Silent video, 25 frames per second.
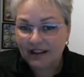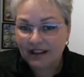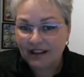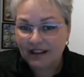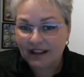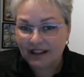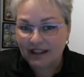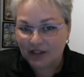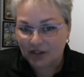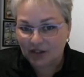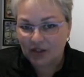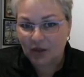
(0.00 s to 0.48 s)

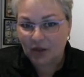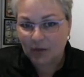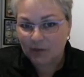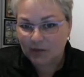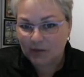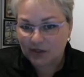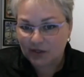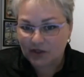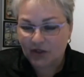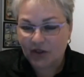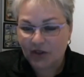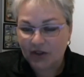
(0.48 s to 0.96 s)
and stop,
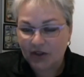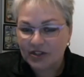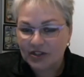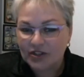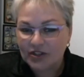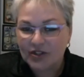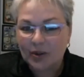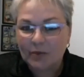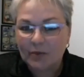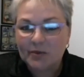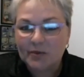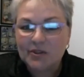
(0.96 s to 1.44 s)
start and
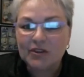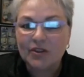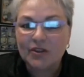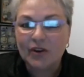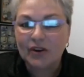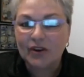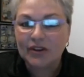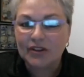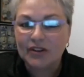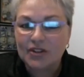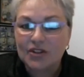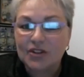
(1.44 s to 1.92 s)
stop,
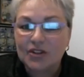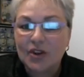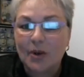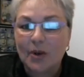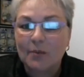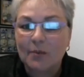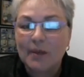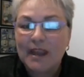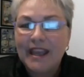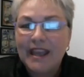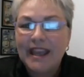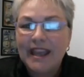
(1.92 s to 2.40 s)
start and
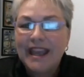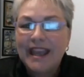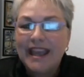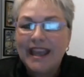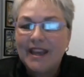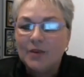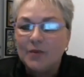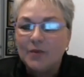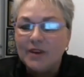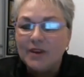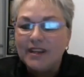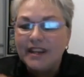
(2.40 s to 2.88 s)
stop,
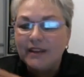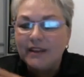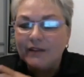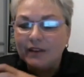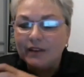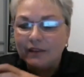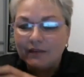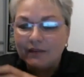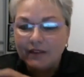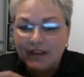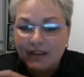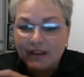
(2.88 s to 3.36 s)
and we
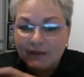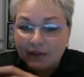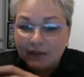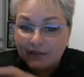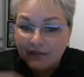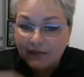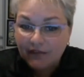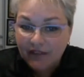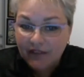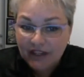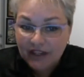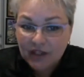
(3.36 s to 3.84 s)
never
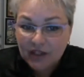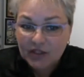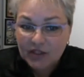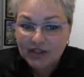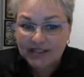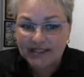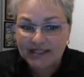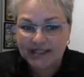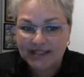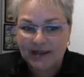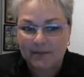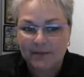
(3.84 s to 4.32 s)
finish
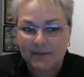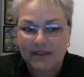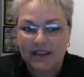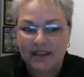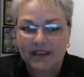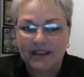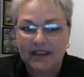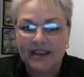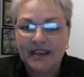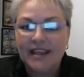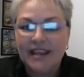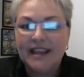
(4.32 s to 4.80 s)

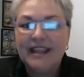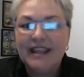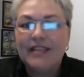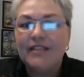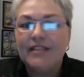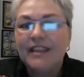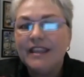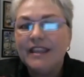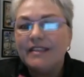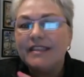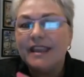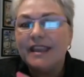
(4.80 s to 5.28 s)
something,
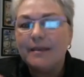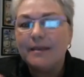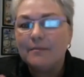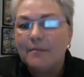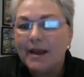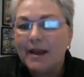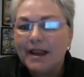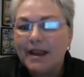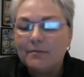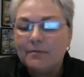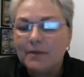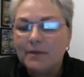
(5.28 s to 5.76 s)
then there
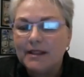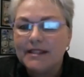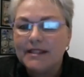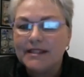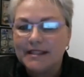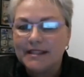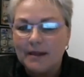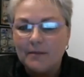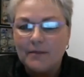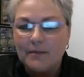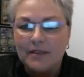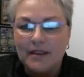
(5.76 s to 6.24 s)
might be
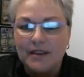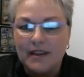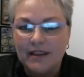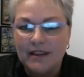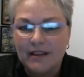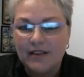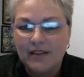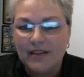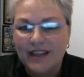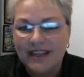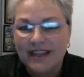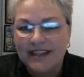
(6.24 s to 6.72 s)
something
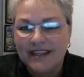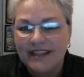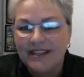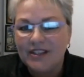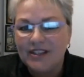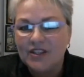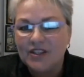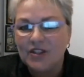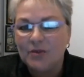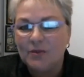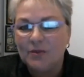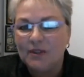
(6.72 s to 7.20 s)
that
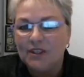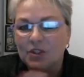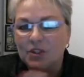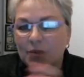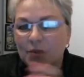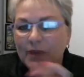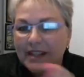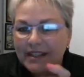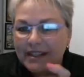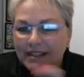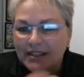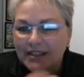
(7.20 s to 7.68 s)
needs to be
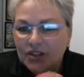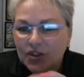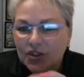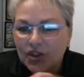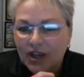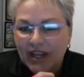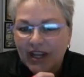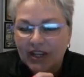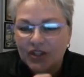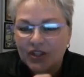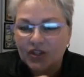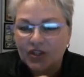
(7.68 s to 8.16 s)
tweaked and
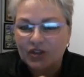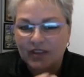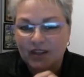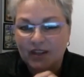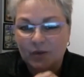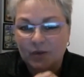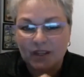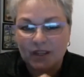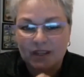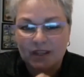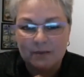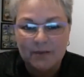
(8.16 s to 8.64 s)
changed that
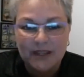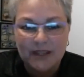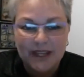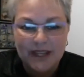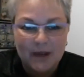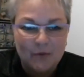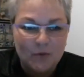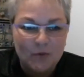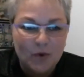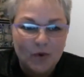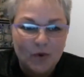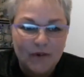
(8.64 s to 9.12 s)
we can
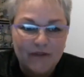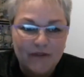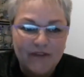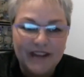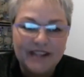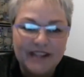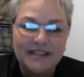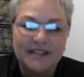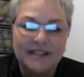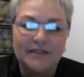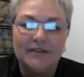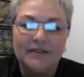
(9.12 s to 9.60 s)
become more
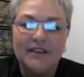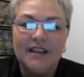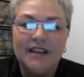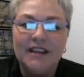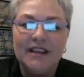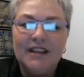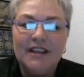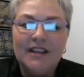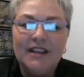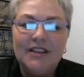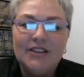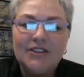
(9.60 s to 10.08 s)
effective.
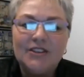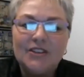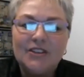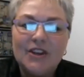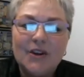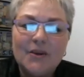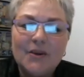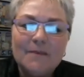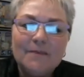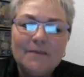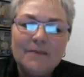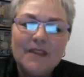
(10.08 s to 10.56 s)

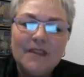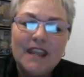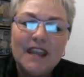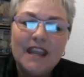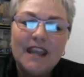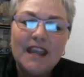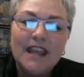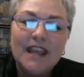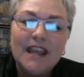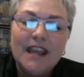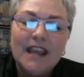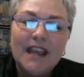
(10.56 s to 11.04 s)
So
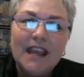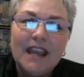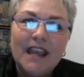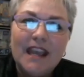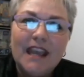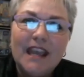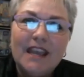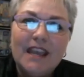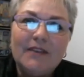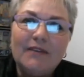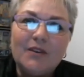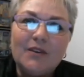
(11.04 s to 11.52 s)

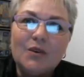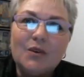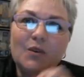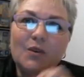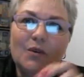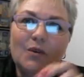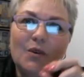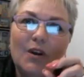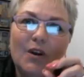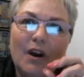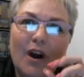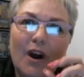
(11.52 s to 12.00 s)
if
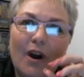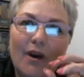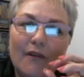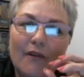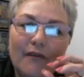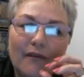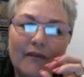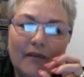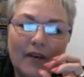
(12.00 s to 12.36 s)
you are